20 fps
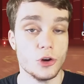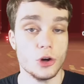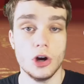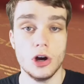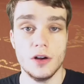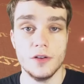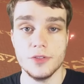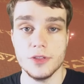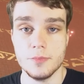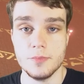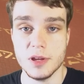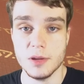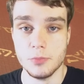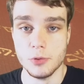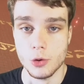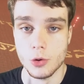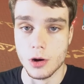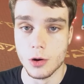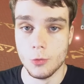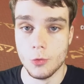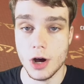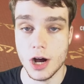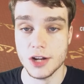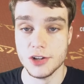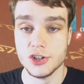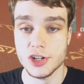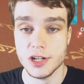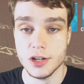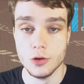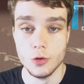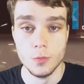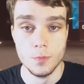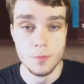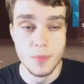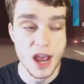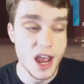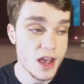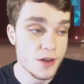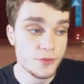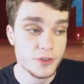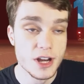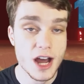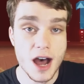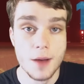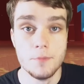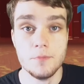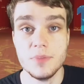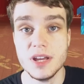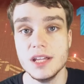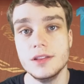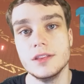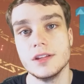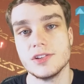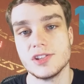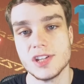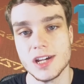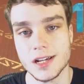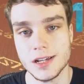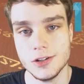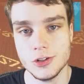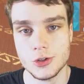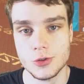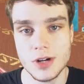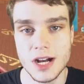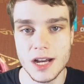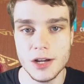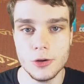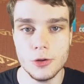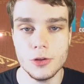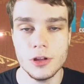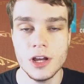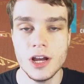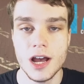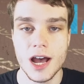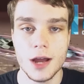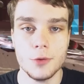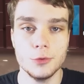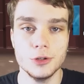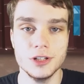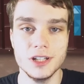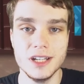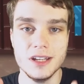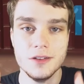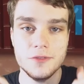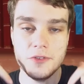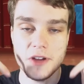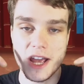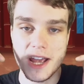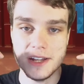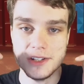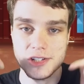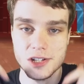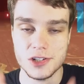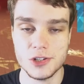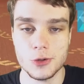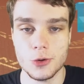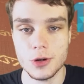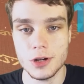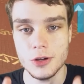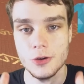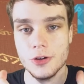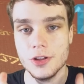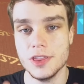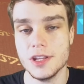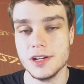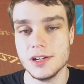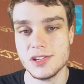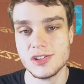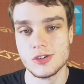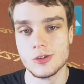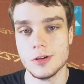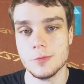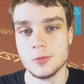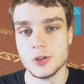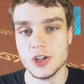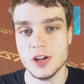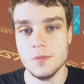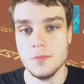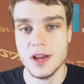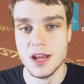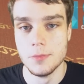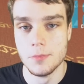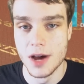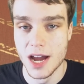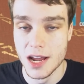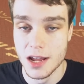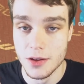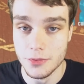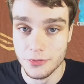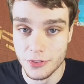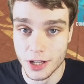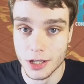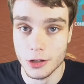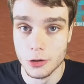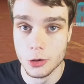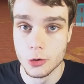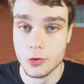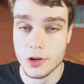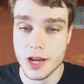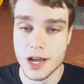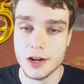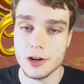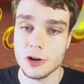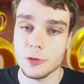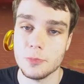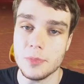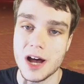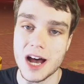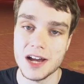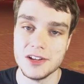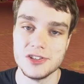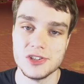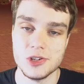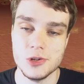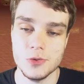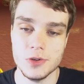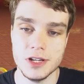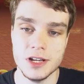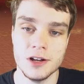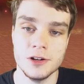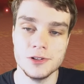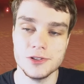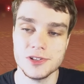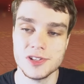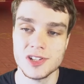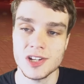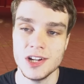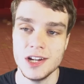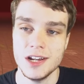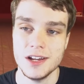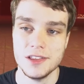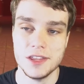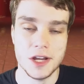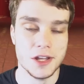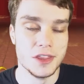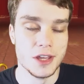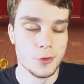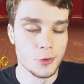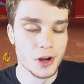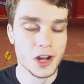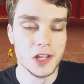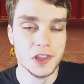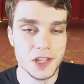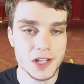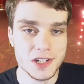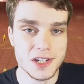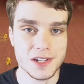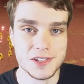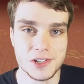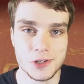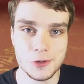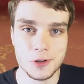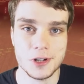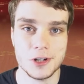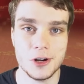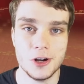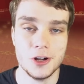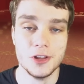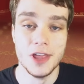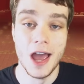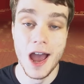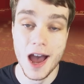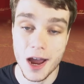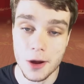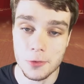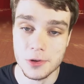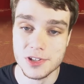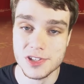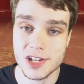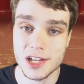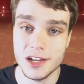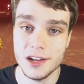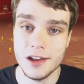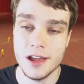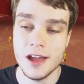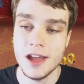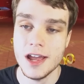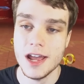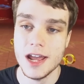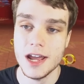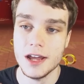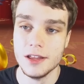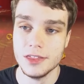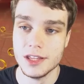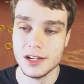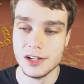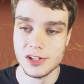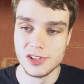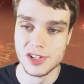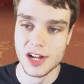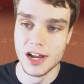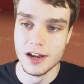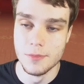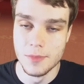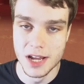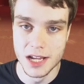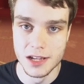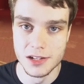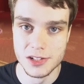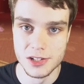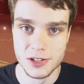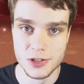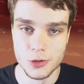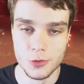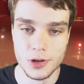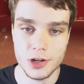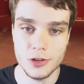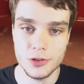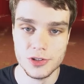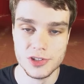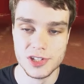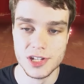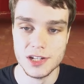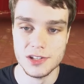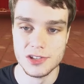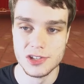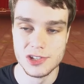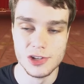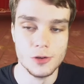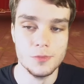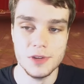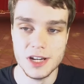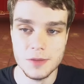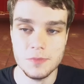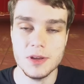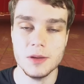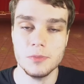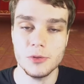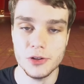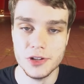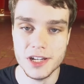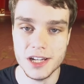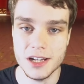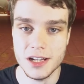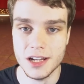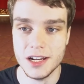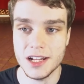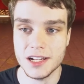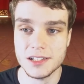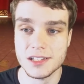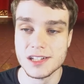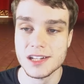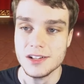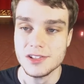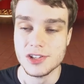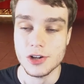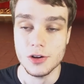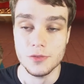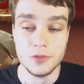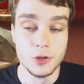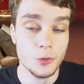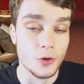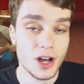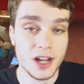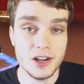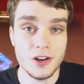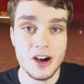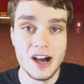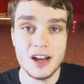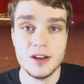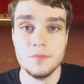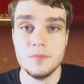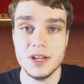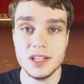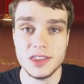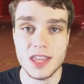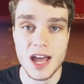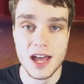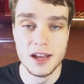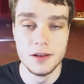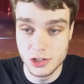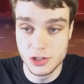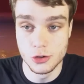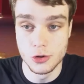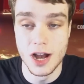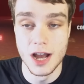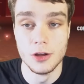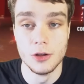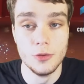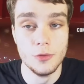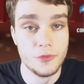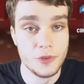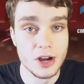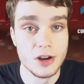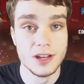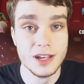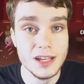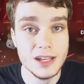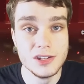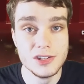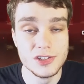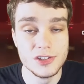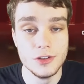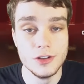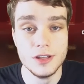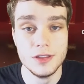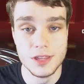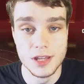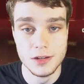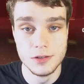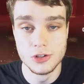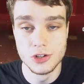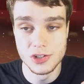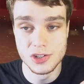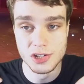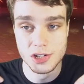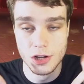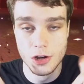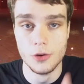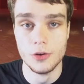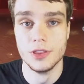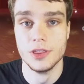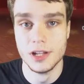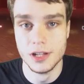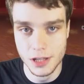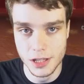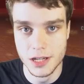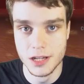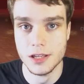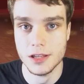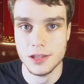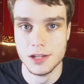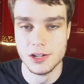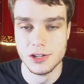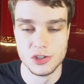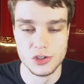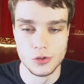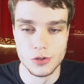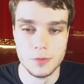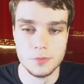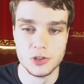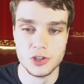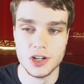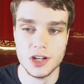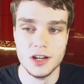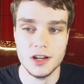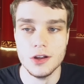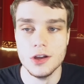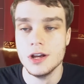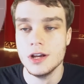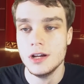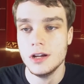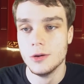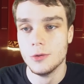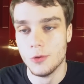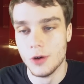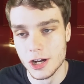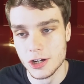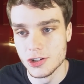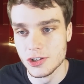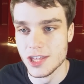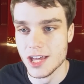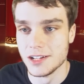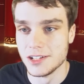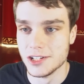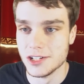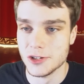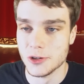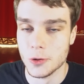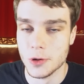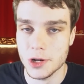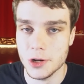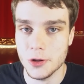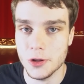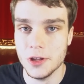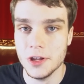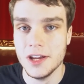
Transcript: all of the people who are watching who may have not beaten the second trial, I will leave a tutorial in the description made by a fellow creator, Pi Studios. They were in the Discord call that I was in, and they decided to make a tutorial since so many people needed it. So if you want to know how to beat that trial very easily, then just go in the link in the description, watch that tutorial,